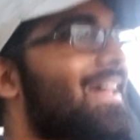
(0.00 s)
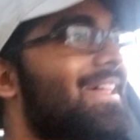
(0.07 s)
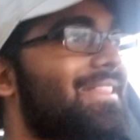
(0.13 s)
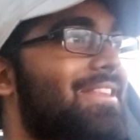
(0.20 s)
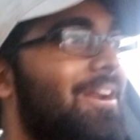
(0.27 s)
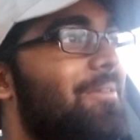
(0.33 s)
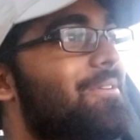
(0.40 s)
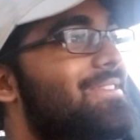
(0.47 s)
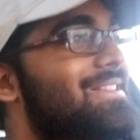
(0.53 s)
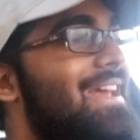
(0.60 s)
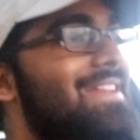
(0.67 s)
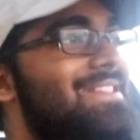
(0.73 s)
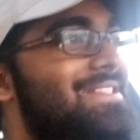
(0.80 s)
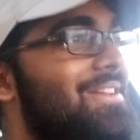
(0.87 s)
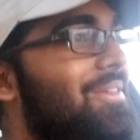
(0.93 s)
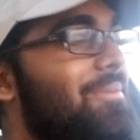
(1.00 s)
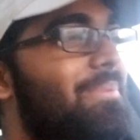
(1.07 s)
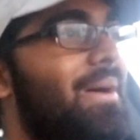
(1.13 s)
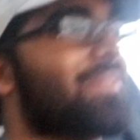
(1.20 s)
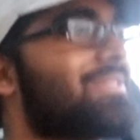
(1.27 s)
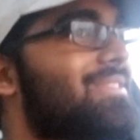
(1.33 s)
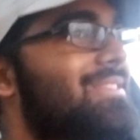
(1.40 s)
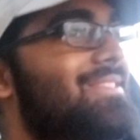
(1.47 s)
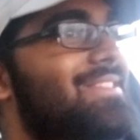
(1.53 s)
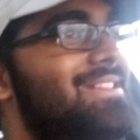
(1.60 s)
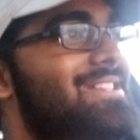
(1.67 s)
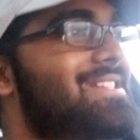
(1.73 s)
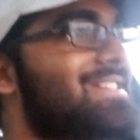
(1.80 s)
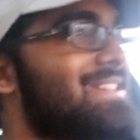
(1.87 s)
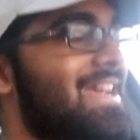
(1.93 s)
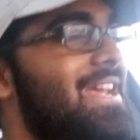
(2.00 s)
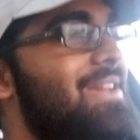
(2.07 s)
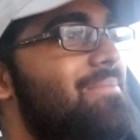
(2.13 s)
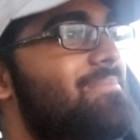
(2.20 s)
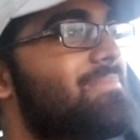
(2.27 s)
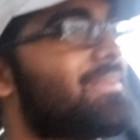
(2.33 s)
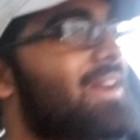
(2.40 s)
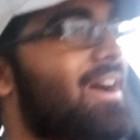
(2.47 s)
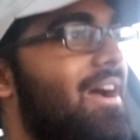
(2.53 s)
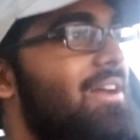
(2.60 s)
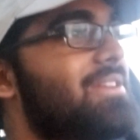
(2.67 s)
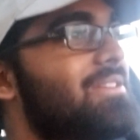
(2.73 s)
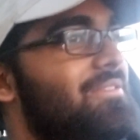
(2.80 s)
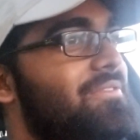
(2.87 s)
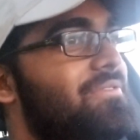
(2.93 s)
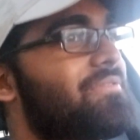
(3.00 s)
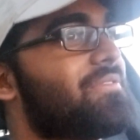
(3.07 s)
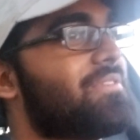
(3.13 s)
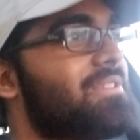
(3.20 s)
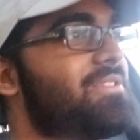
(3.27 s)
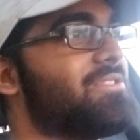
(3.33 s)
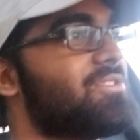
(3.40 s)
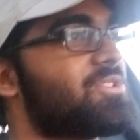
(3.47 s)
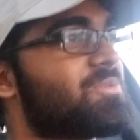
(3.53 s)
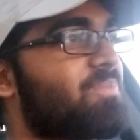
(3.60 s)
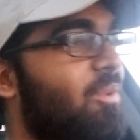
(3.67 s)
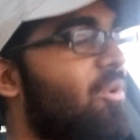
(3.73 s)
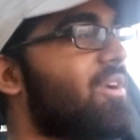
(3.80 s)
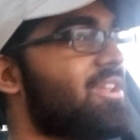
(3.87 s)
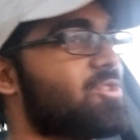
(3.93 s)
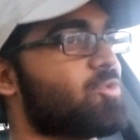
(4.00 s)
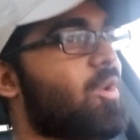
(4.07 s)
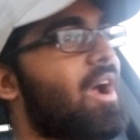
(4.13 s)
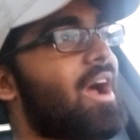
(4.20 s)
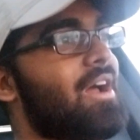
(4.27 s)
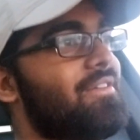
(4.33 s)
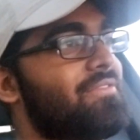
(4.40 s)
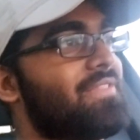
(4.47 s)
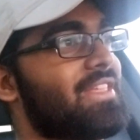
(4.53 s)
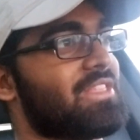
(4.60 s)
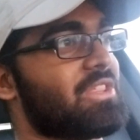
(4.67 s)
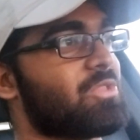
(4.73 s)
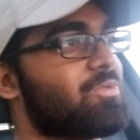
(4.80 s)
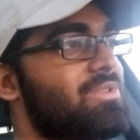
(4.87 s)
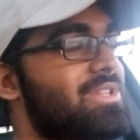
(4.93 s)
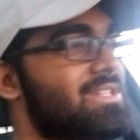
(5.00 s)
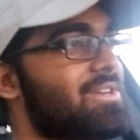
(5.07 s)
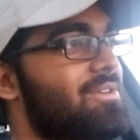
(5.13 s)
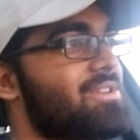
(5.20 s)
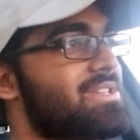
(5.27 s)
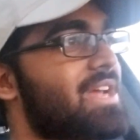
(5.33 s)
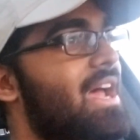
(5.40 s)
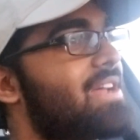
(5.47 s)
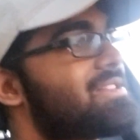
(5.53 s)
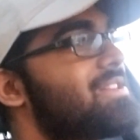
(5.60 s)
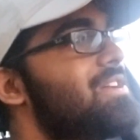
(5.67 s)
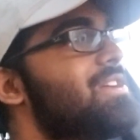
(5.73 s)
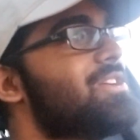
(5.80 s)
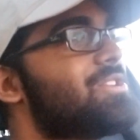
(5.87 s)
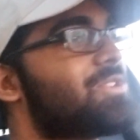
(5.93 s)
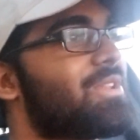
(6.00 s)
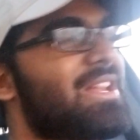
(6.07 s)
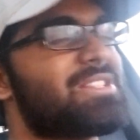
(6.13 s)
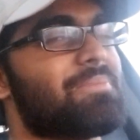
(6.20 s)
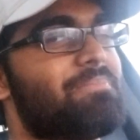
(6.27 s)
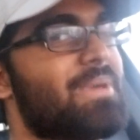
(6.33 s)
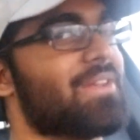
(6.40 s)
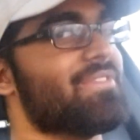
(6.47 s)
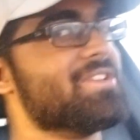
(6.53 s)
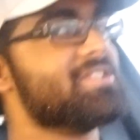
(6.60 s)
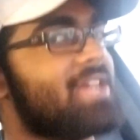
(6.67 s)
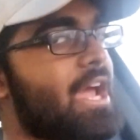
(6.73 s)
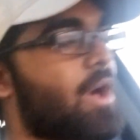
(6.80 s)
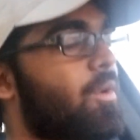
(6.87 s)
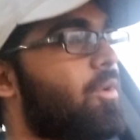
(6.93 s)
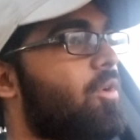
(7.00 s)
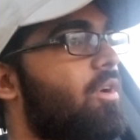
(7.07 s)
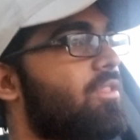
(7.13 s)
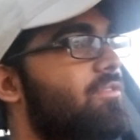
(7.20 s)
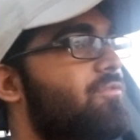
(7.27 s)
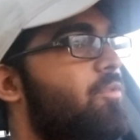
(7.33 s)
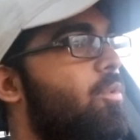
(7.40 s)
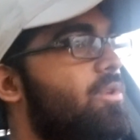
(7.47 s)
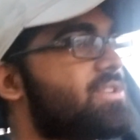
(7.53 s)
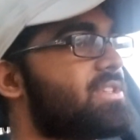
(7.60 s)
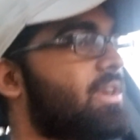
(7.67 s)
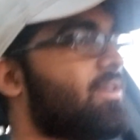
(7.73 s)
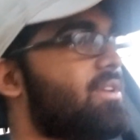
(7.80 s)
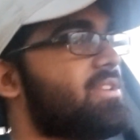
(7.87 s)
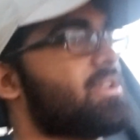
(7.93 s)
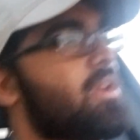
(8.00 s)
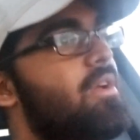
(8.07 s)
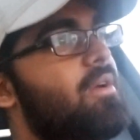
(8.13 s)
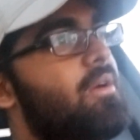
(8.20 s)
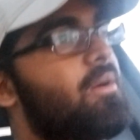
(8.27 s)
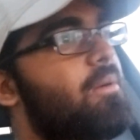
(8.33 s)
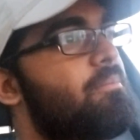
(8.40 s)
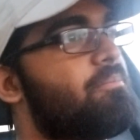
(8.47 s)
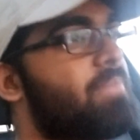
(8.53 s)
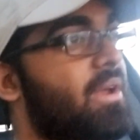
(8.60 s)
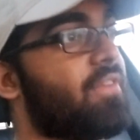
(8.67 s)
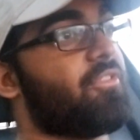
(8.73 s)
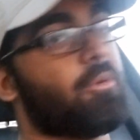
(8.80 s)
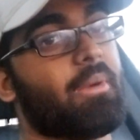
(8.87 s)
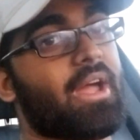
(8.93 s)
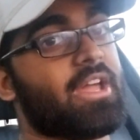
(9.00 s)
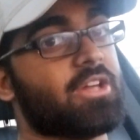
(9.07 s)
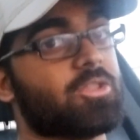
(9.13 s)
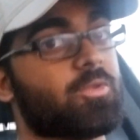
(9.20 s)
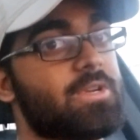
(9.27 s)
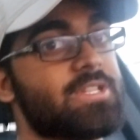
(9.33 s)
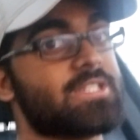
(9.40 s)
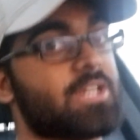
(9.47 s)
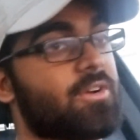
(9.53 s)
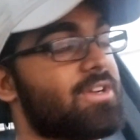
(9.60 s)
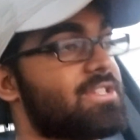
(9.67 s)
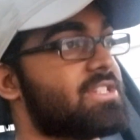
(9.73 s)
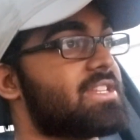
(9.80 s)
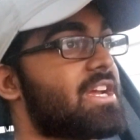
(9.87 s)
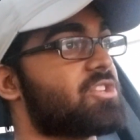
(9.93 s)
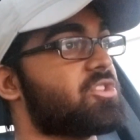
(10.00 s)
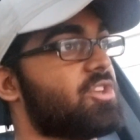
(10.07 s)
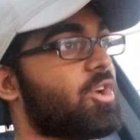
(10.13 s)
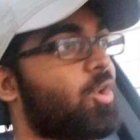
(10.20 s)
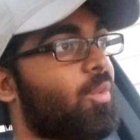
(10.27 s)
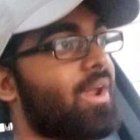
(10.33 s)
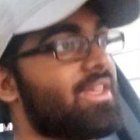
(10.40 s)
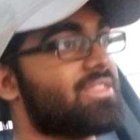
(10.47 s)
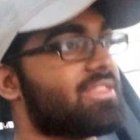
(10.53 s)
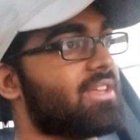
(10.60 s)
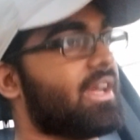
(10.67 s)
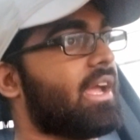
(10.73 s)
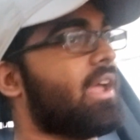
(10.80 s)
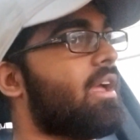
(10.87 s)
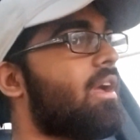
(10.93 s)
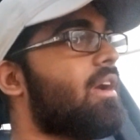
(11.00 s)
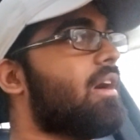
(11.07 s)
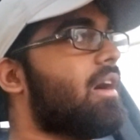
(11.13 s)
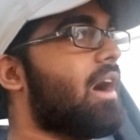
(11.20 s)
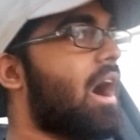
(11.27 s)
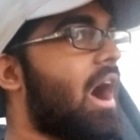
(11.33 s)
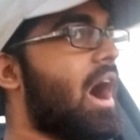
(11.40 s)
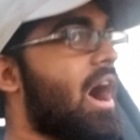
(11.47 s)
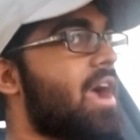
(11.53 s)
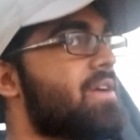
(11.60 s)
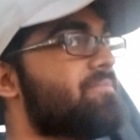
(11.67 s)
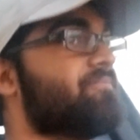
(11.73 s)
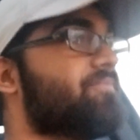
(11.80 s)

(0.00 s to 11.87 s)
it's still about the same kind of sporty drive that the 3 Series has. So that's a bit of a downer on the 4 Series. But if you're buying a 3 Series, it's actually a great thing. I